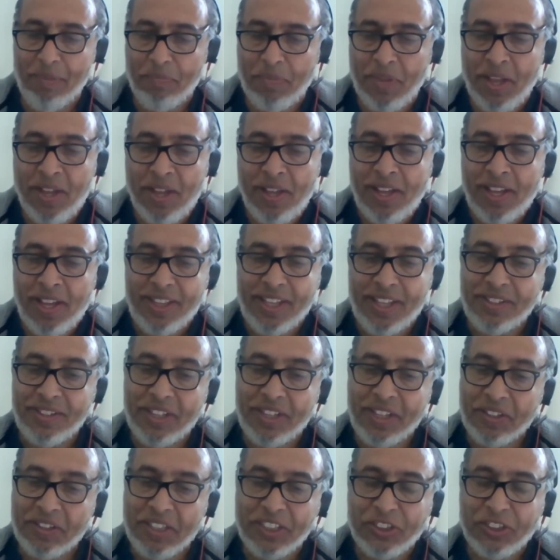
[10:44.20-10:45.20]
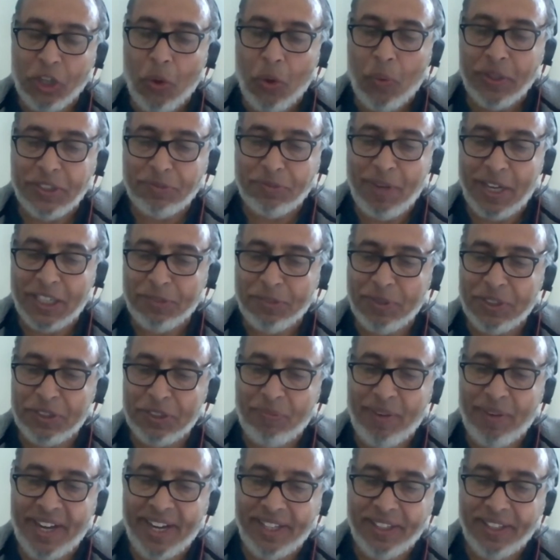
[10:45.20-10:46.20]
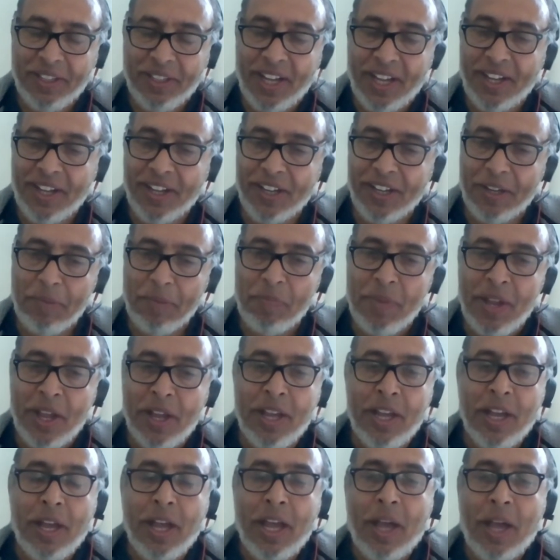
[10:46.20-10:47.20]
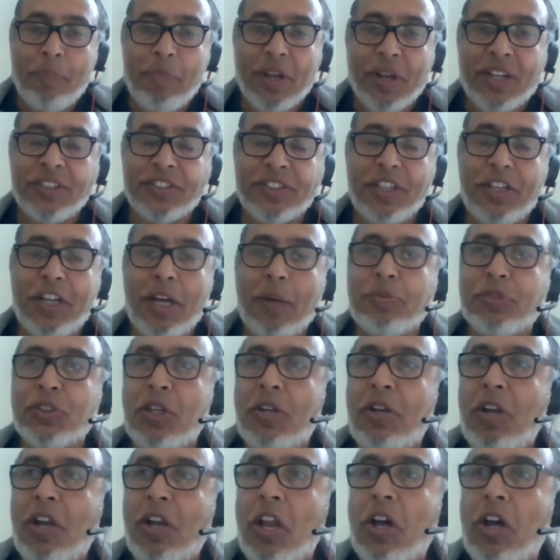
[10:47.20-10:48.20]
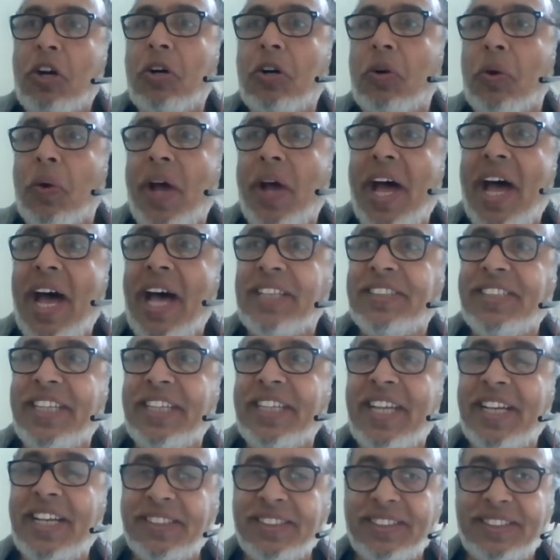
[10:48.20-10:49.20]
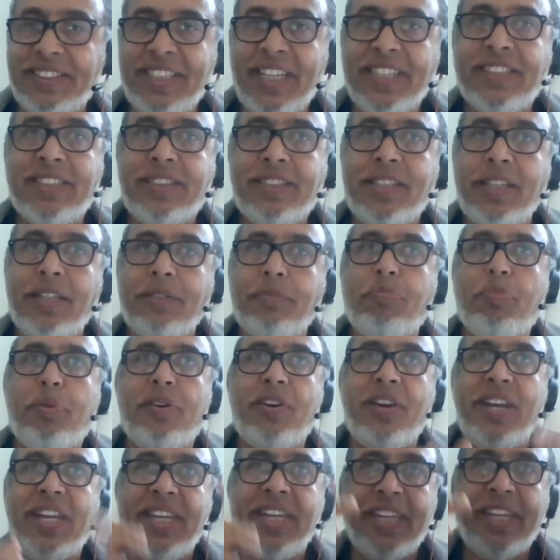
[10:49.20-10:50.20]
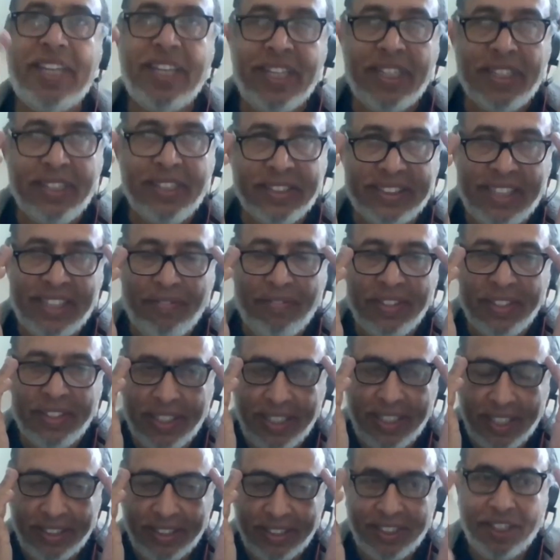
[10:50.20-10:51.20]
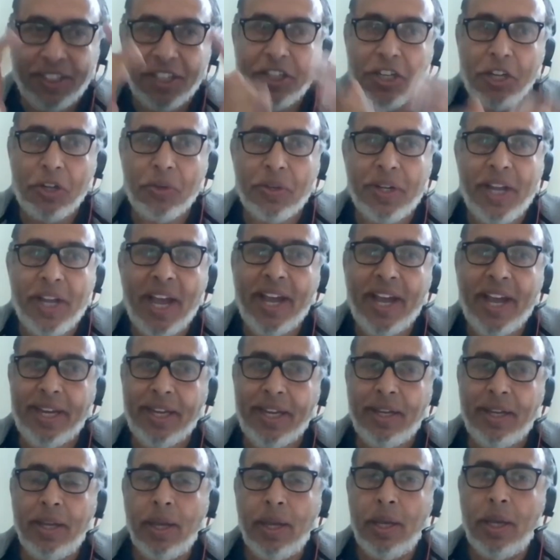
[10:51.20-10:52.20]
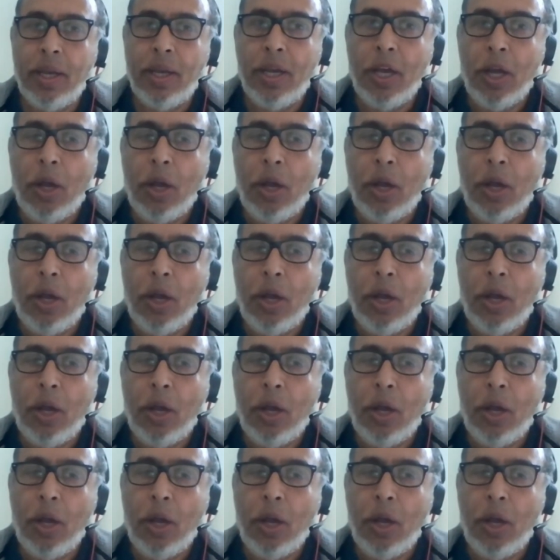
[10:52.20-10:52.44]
Yeah, this always makes me smile because adoption law, as it existed pre-70s in the UK,